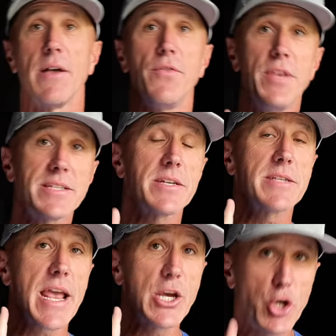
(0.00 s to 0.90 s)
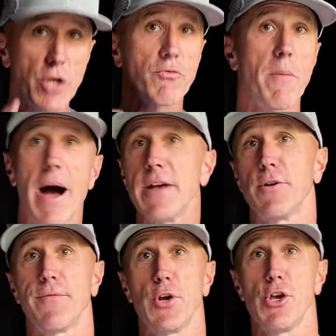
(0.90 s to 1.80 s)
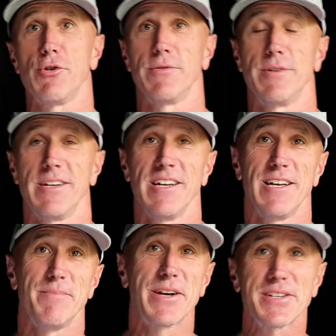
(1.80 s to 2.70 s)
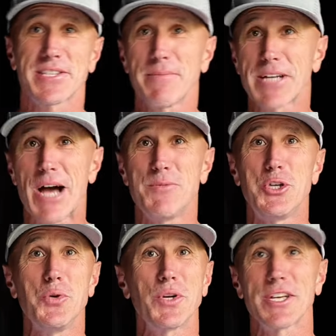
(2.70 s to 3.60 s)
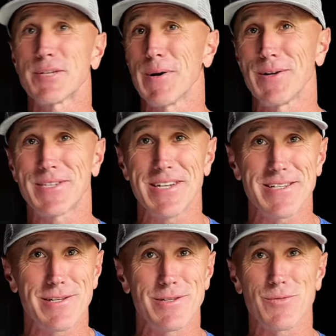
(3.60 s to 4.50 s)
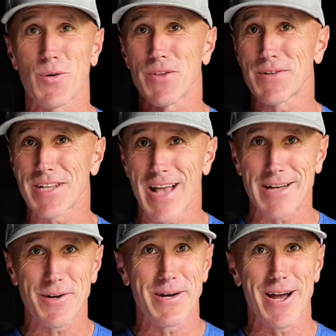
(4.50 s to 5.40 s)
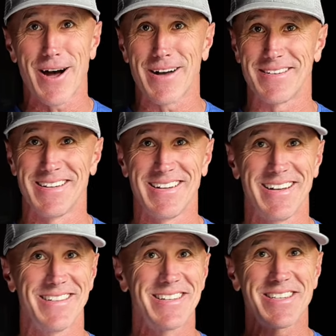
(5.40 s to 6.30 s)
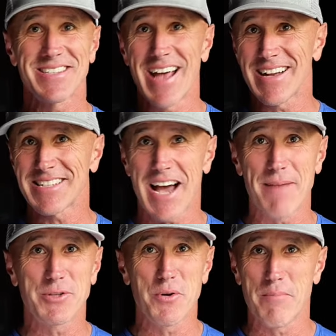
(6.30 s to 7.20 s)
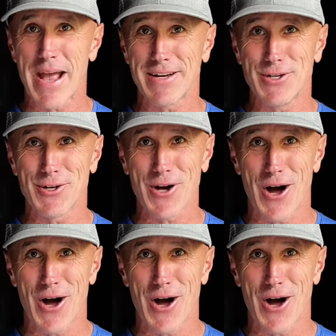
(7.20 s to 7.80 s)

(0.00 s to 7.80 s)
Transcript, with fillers: This is a good reminder for you because sometimes you will experience seasons where there's a lot going on. This is not a time to abandon your